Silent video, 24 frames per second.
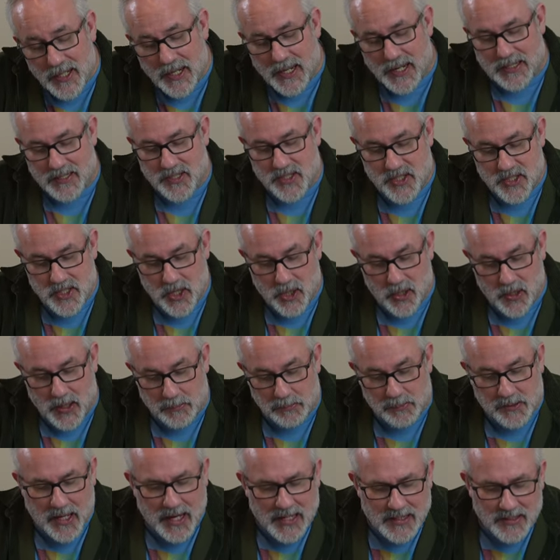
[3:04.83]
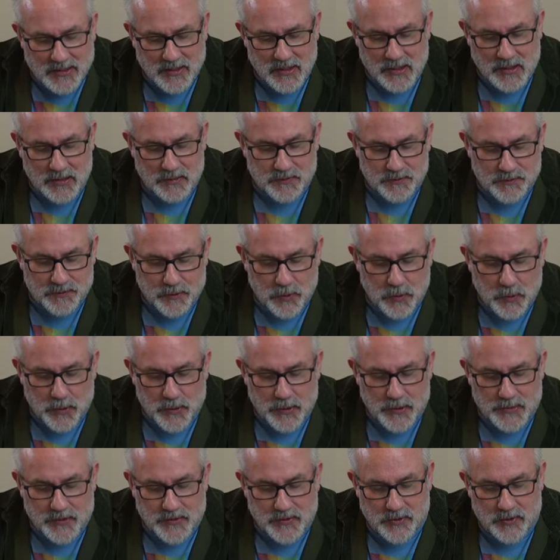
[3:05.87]
And so I'm kind of looking
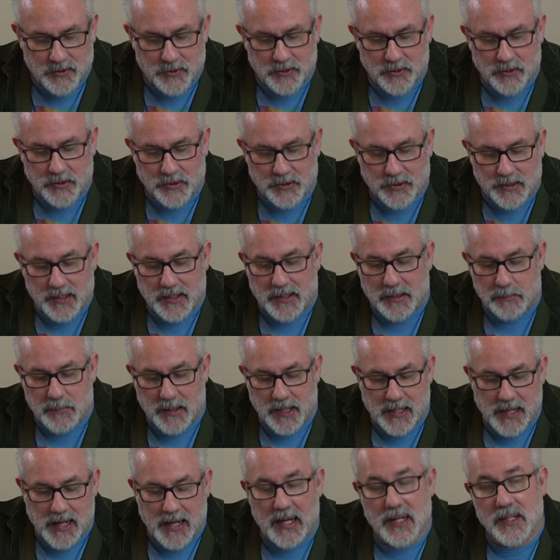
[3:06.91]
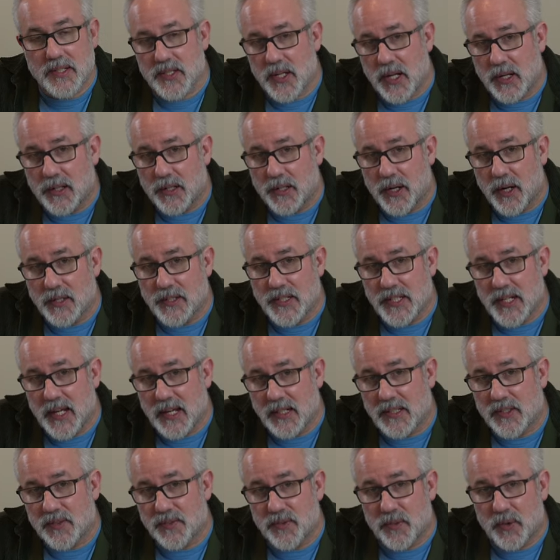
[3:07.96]
forward to getting my hands on an
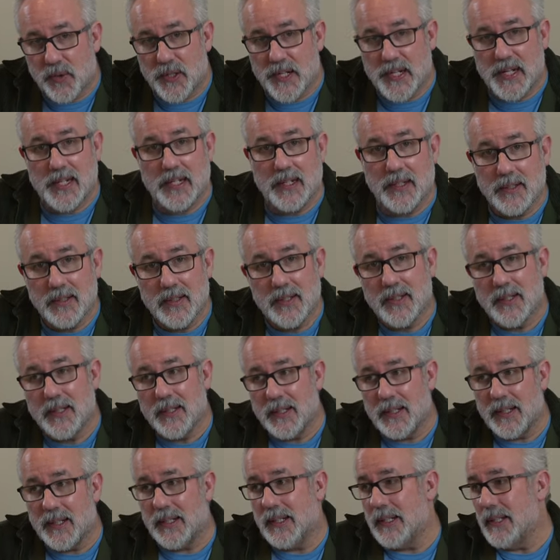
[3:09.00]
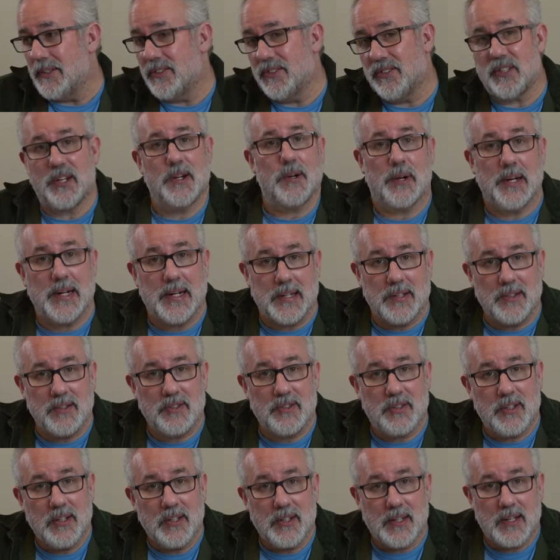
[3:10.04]
RTX 40
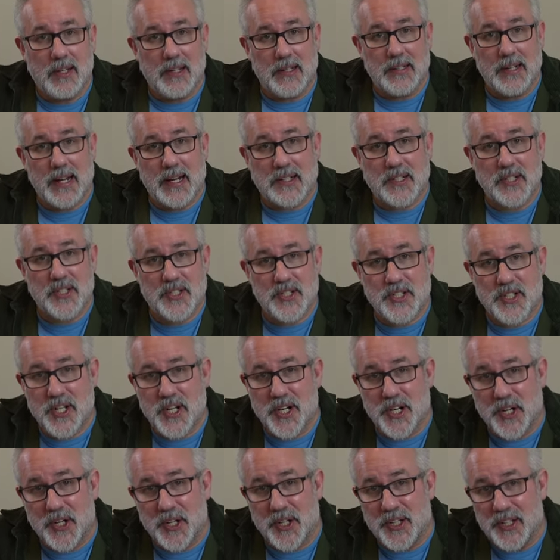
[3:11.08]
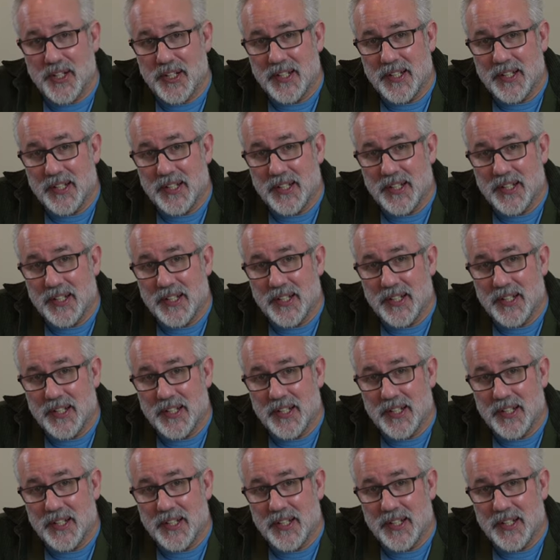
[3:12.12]
series next year,